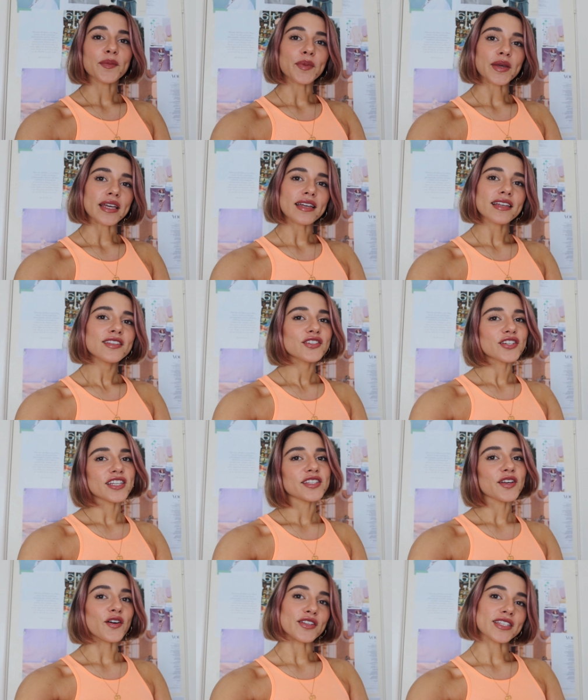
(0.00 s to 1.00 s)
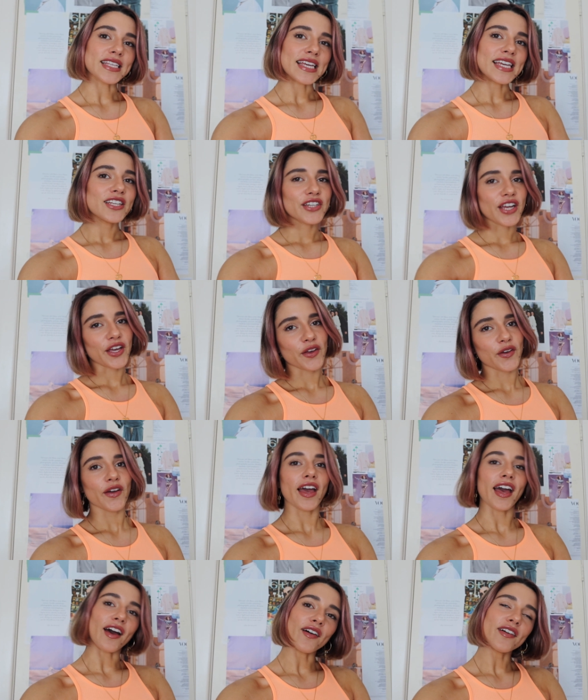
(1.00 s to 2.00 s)
Beers. She's Aussie. Check her
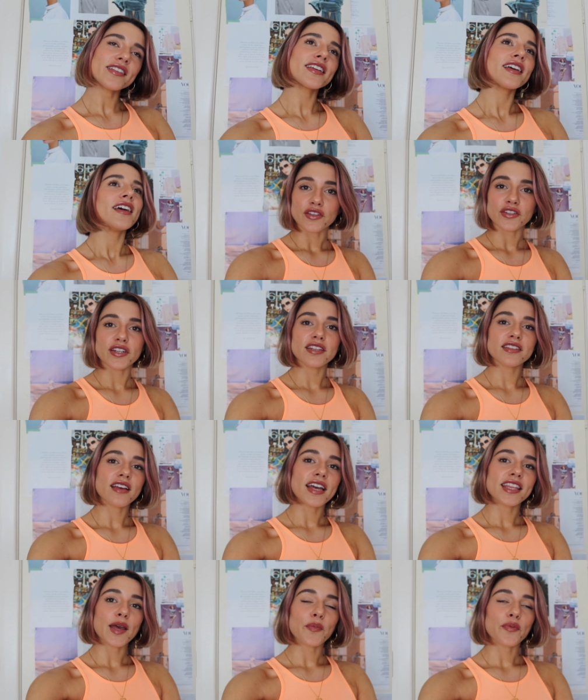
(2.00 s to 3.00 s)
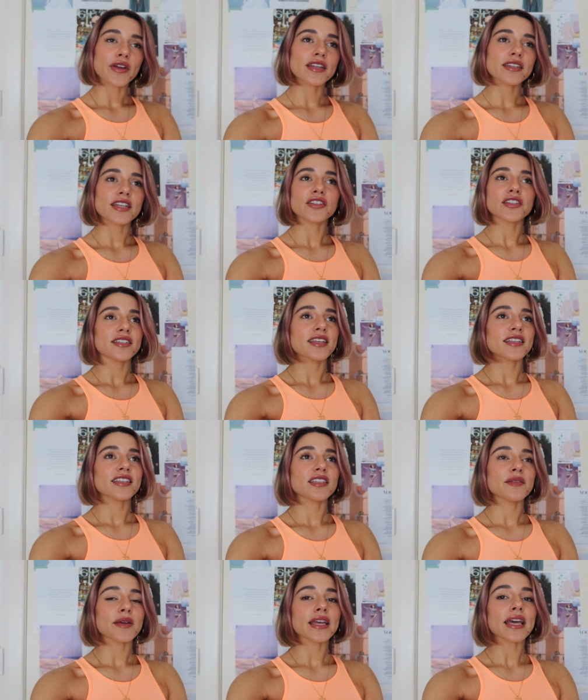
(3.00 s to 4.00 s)
out. So she designed that print and she sent it
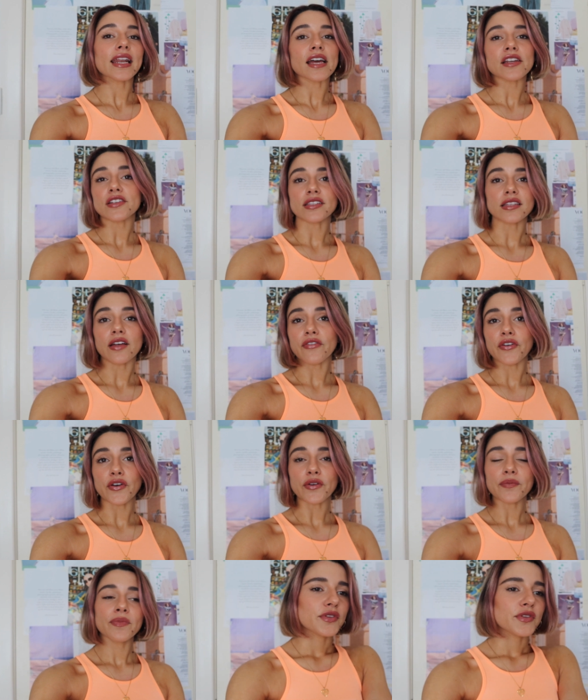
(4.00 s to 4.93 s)
to me, and I just love her.